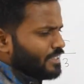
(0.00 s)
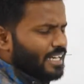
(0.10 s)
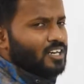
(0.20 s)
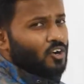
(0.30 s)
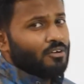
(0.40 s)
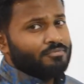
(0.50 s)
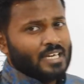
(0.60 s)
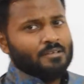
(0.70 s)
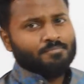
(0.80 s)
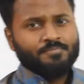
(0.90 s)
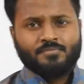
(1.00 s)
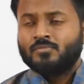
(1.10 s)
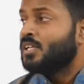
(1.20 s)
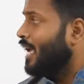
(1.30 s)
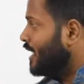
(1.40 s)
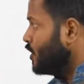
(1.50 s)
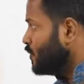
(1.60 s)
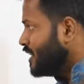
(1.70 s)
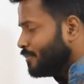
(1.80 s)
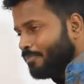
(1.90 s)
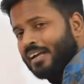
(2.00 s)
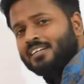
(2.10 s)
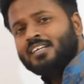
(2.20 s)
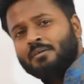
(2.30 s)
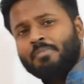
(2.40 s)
take a lot of time and you need a pen and